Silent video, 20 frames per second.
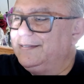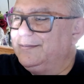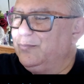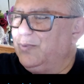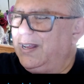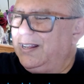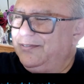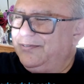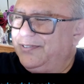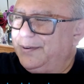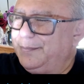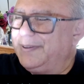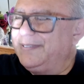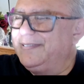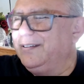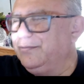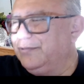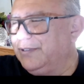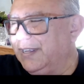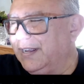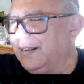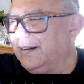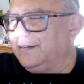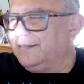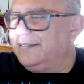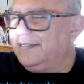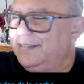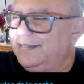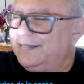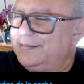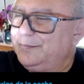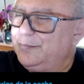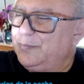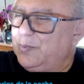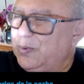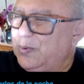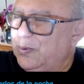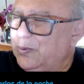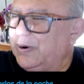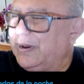Well, pharmaceuticals is
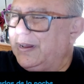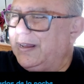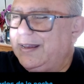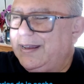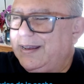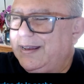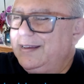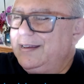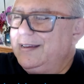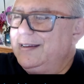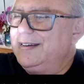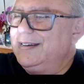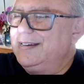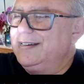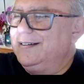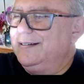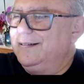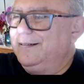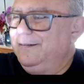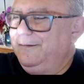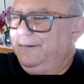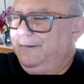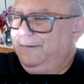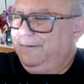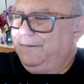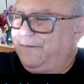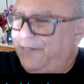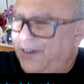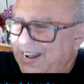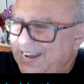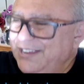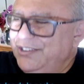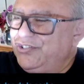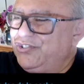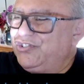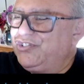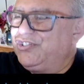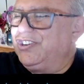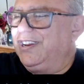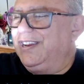more a
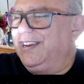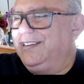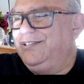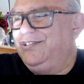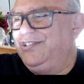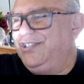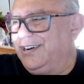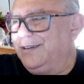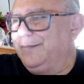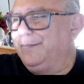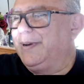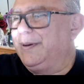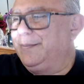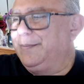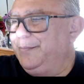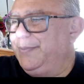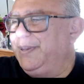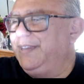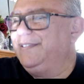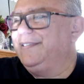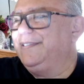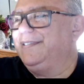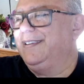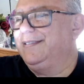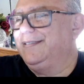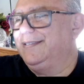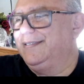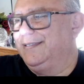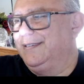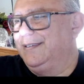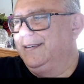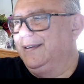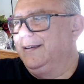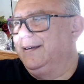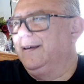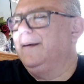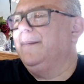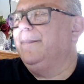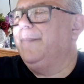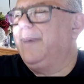French and German business,
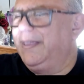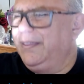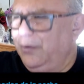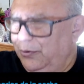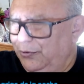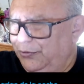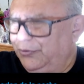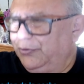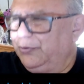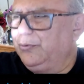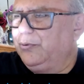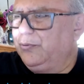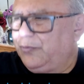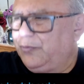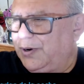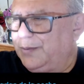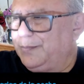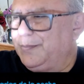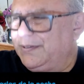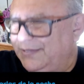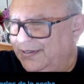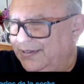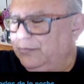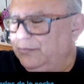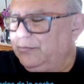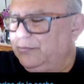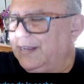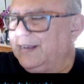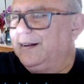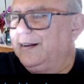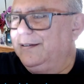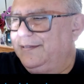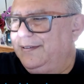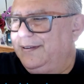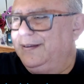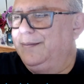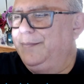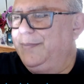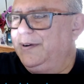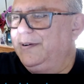but also pharmaceuticals in
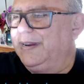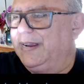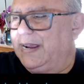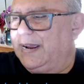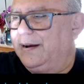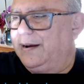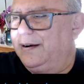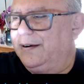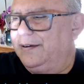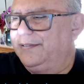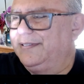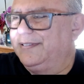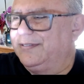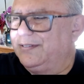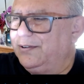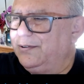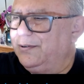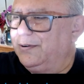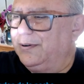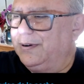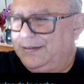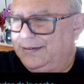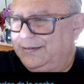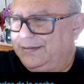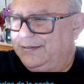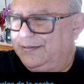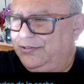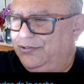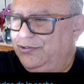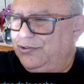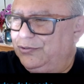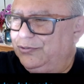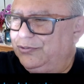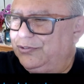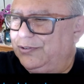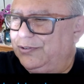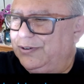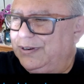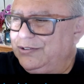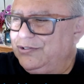America are strong, as
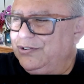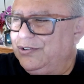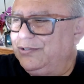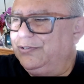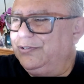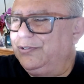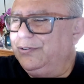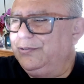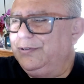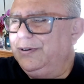Johnson and Johnson,